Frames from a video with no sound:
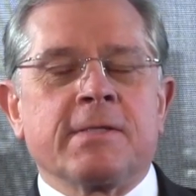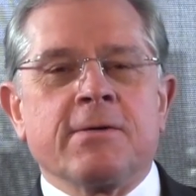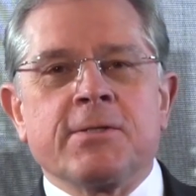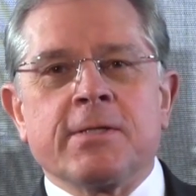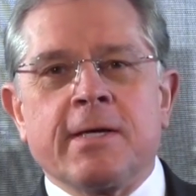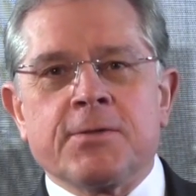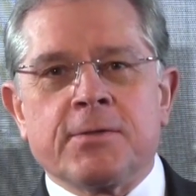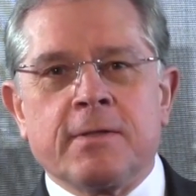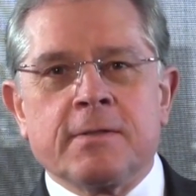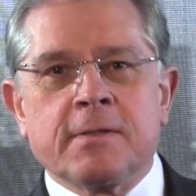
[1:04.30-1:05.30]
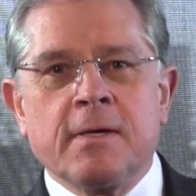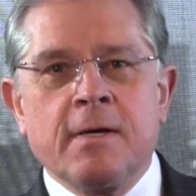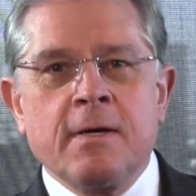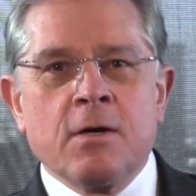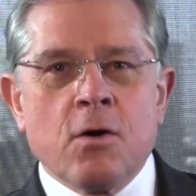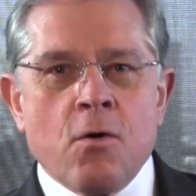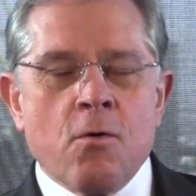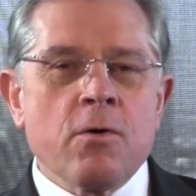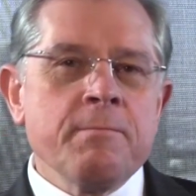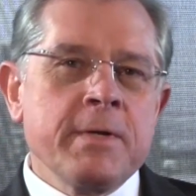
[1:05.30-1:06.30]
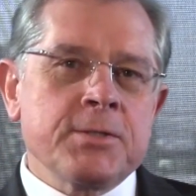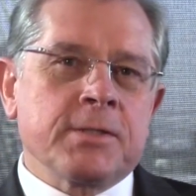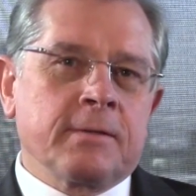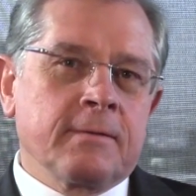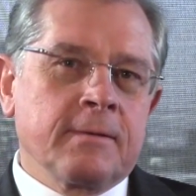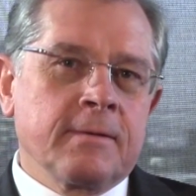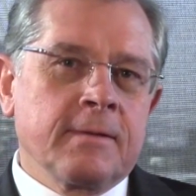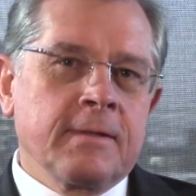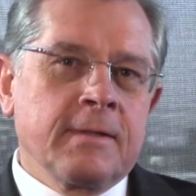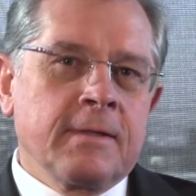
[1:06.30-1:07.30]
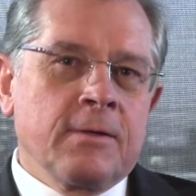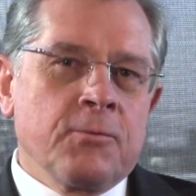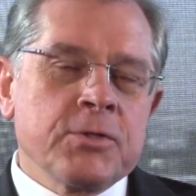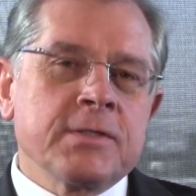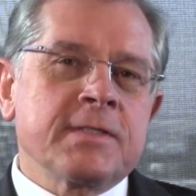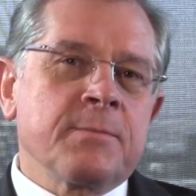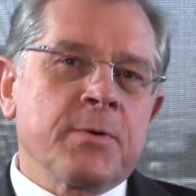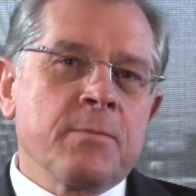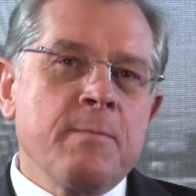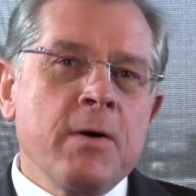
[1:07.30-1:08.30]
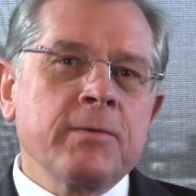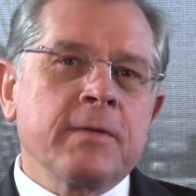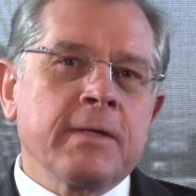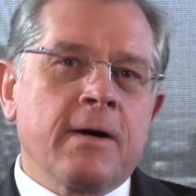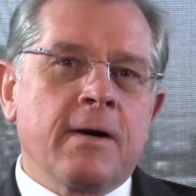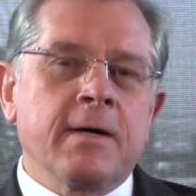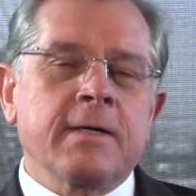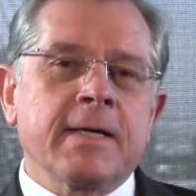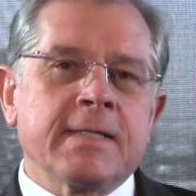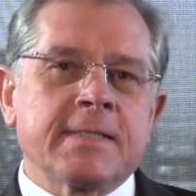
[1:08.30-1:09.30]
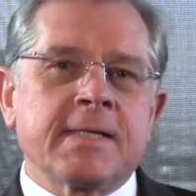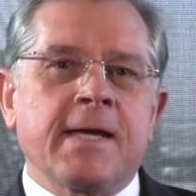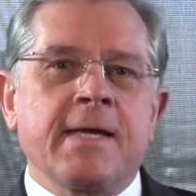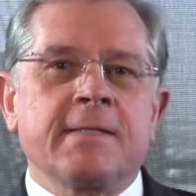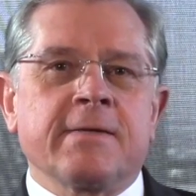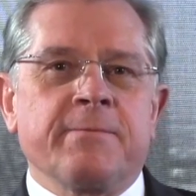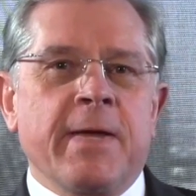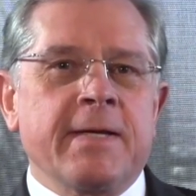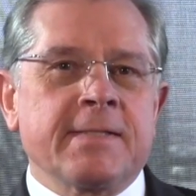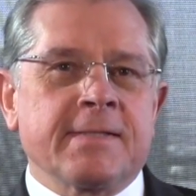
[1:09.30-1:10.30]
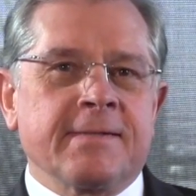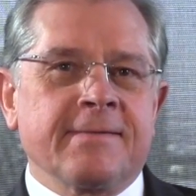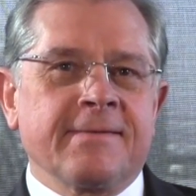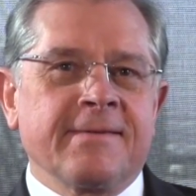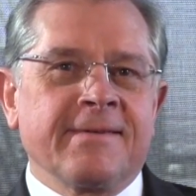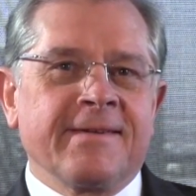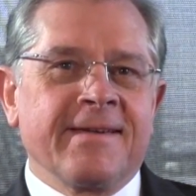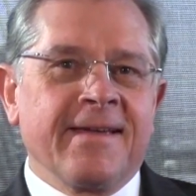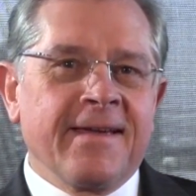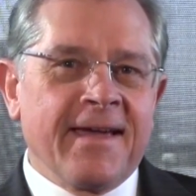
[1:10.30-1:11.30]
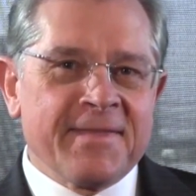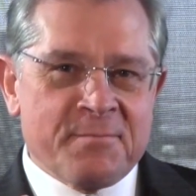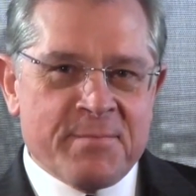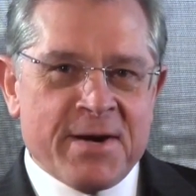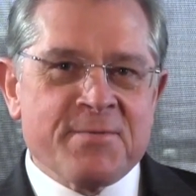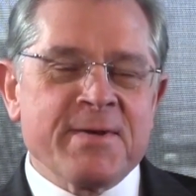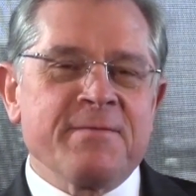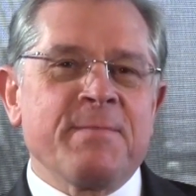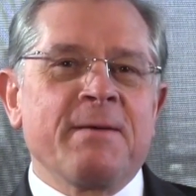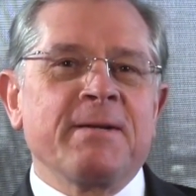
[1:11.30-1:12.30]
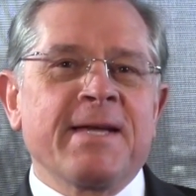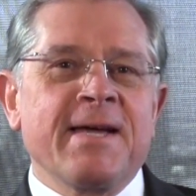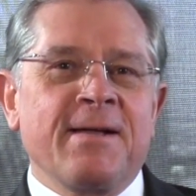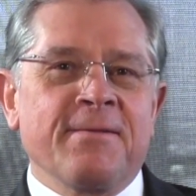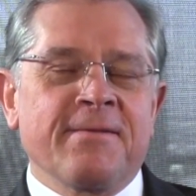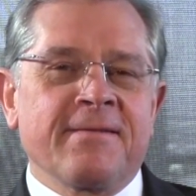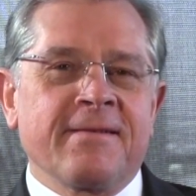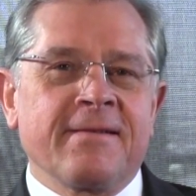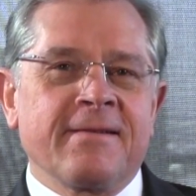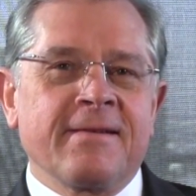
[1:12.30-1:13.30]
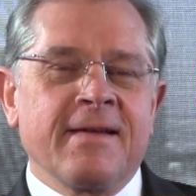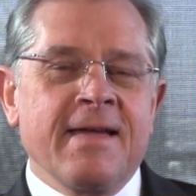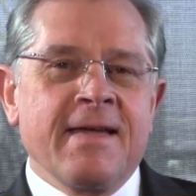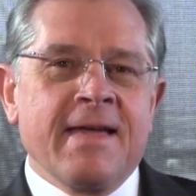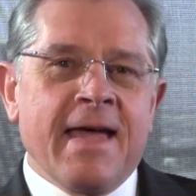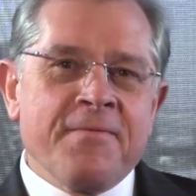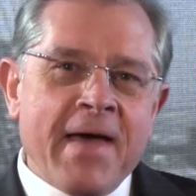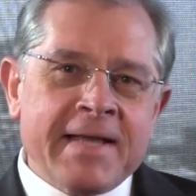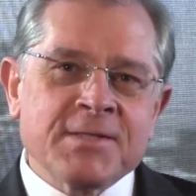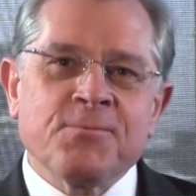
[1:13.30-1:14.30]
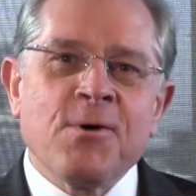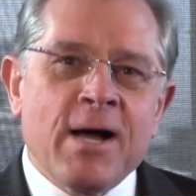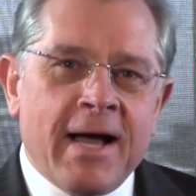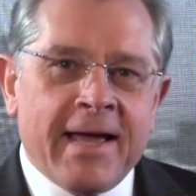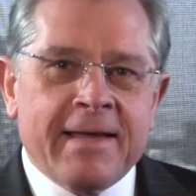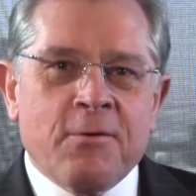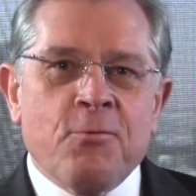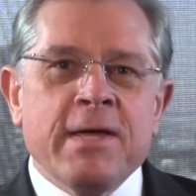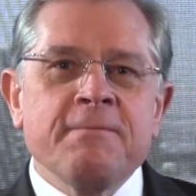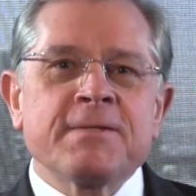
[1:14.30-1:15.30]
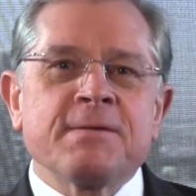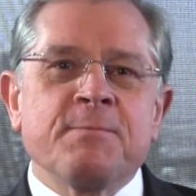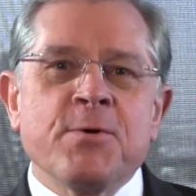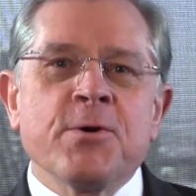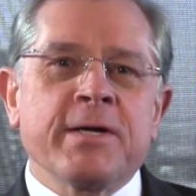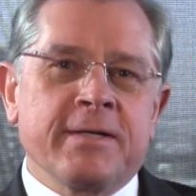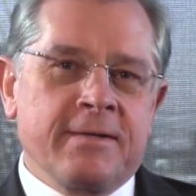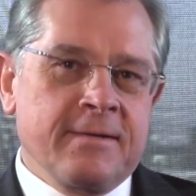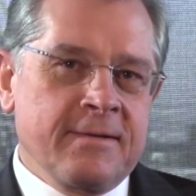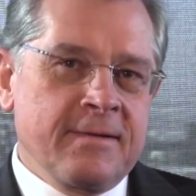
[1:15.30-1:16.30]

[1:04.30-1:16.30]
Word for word: Association's core mission which is to promote the art and science of medicine and the betterment of public health. And that's why we've supported